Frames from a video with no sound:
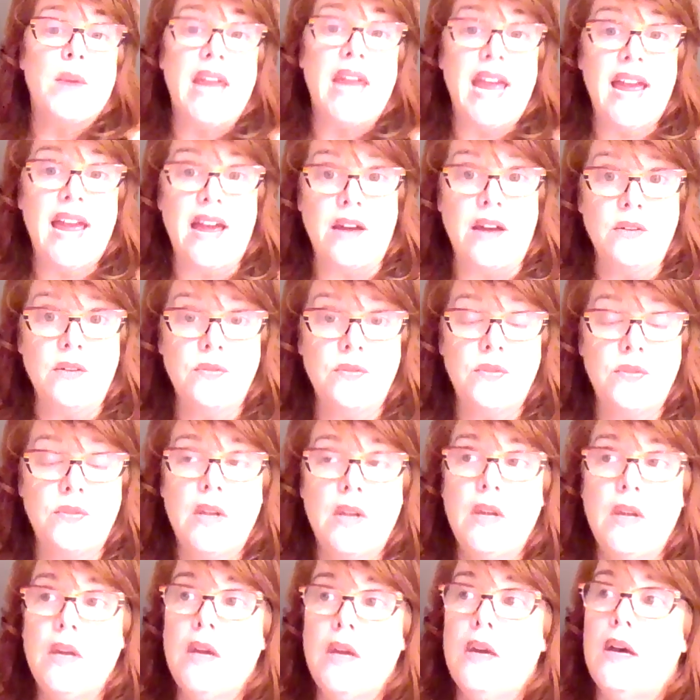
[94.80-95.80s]
we have
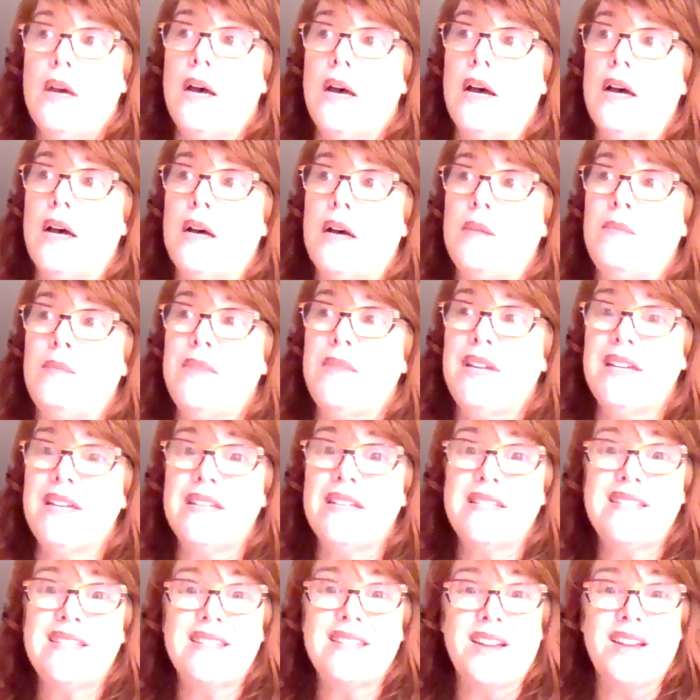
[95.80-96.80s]
um,
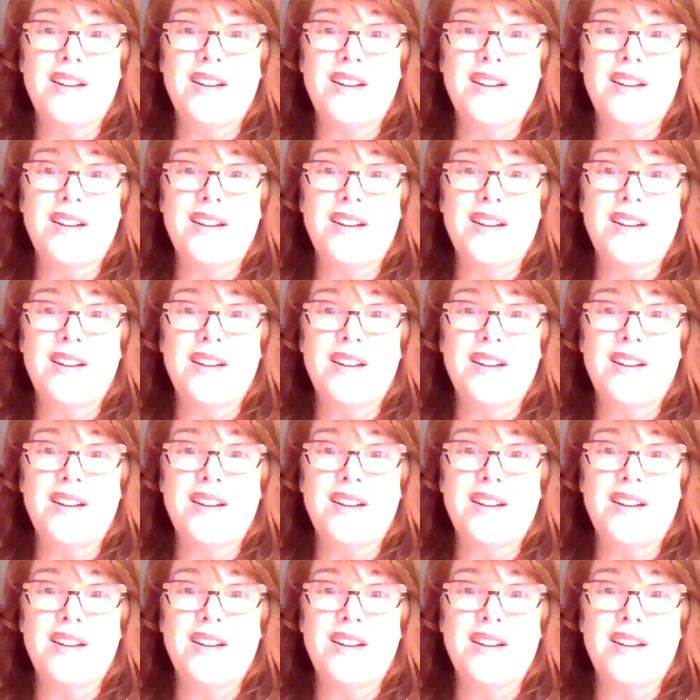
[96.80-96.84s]
is